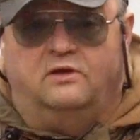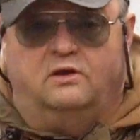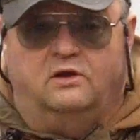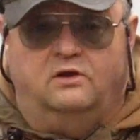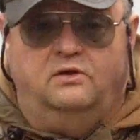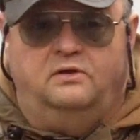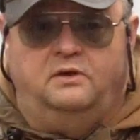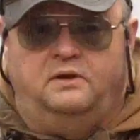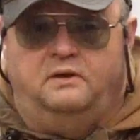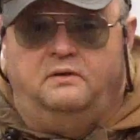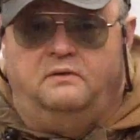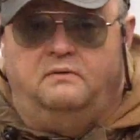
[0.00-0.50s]

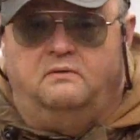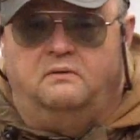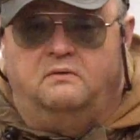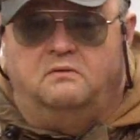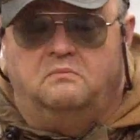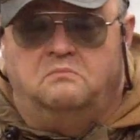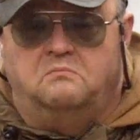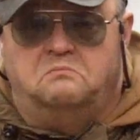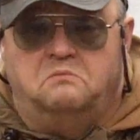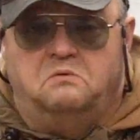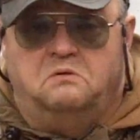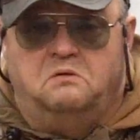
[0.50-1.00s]
included,
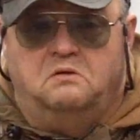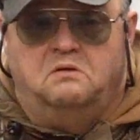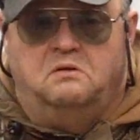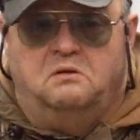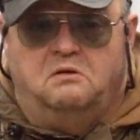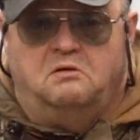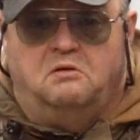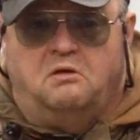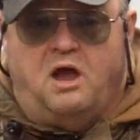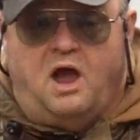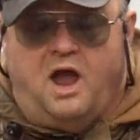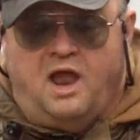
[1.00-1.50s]

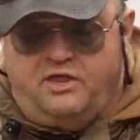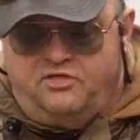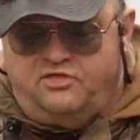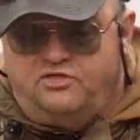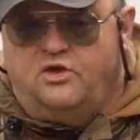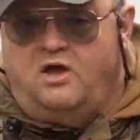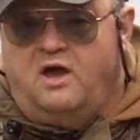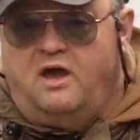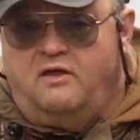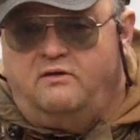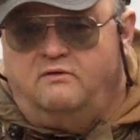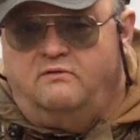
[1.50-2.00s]
I
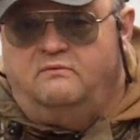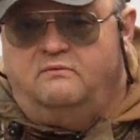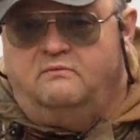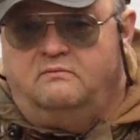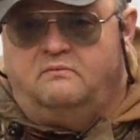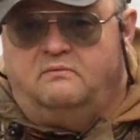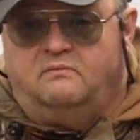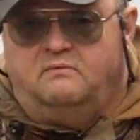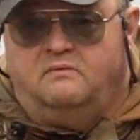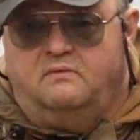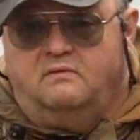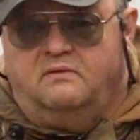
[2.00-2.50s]
thought
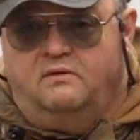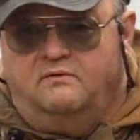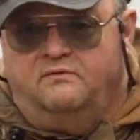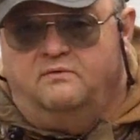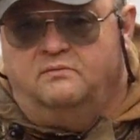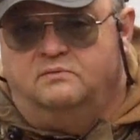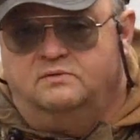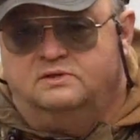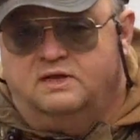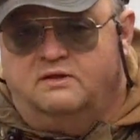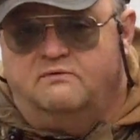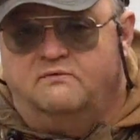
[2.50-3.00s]
if
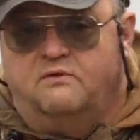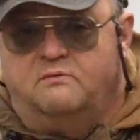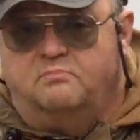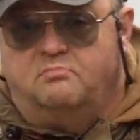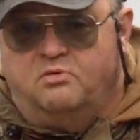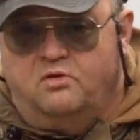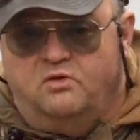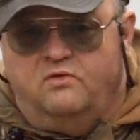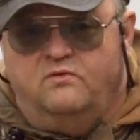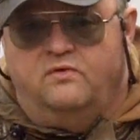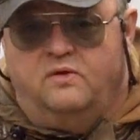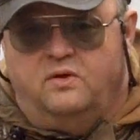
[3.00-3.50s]
it was ever
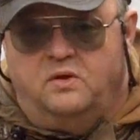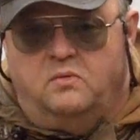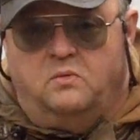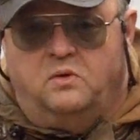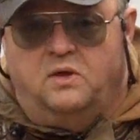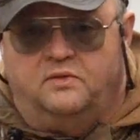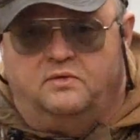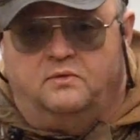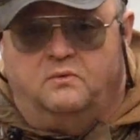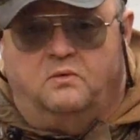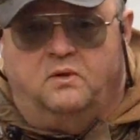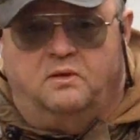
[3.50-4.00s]
proven
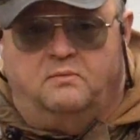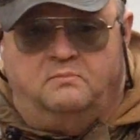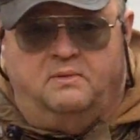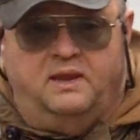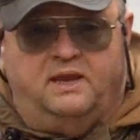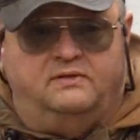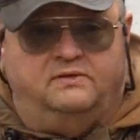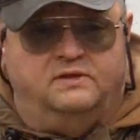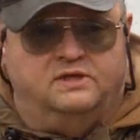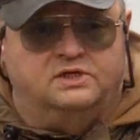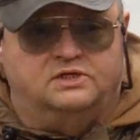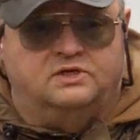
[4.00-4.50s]
what
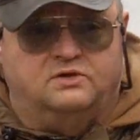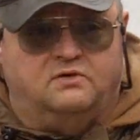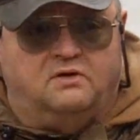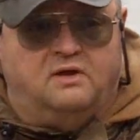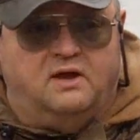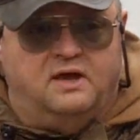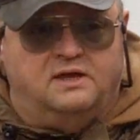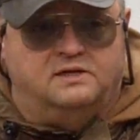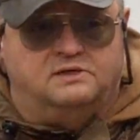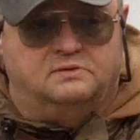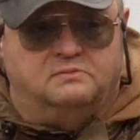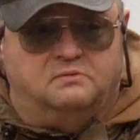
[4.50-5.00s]
made these
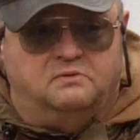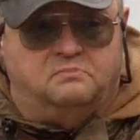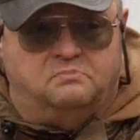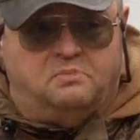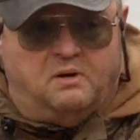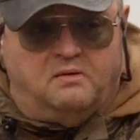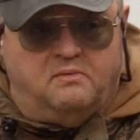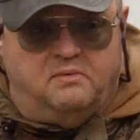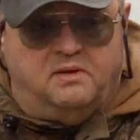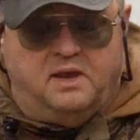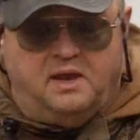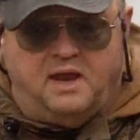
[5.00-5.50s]
cries, it would
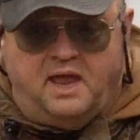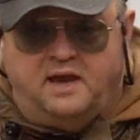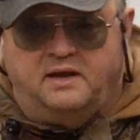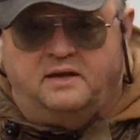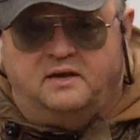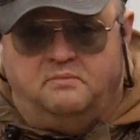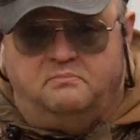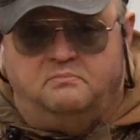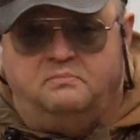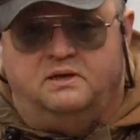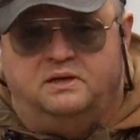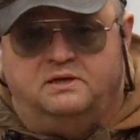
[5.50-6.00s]
probably
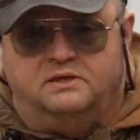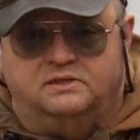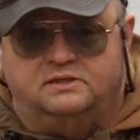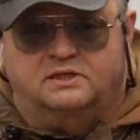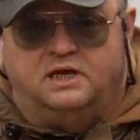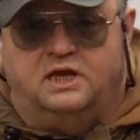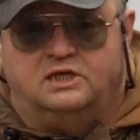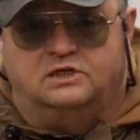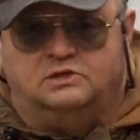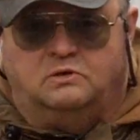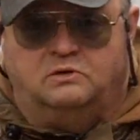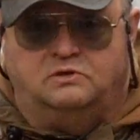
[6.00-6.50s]
end up being
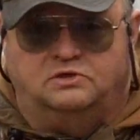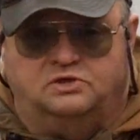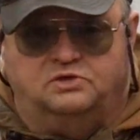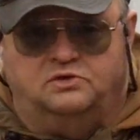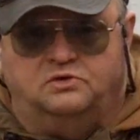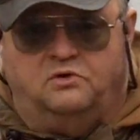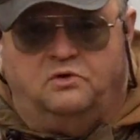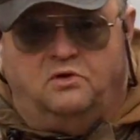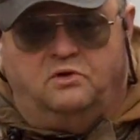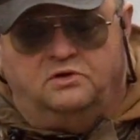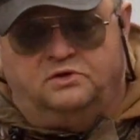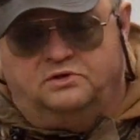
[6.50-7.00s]
Sasquatch
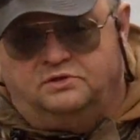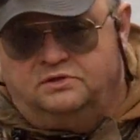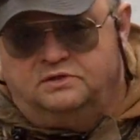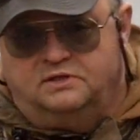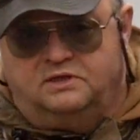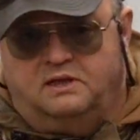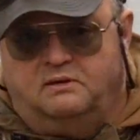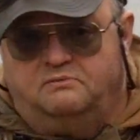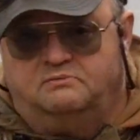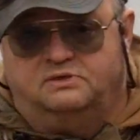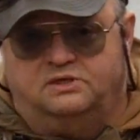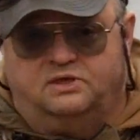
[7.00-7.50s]
in Oregon.
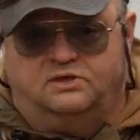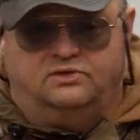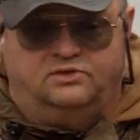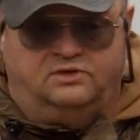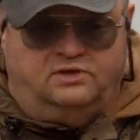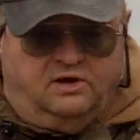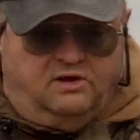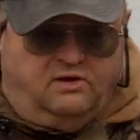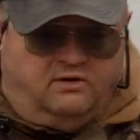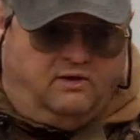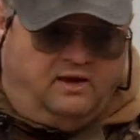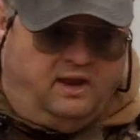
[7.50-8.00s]
That was the
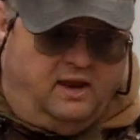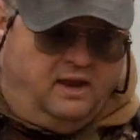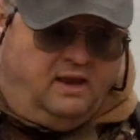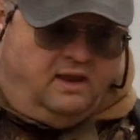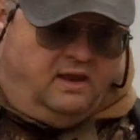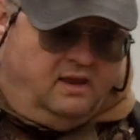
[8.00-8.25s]
theory.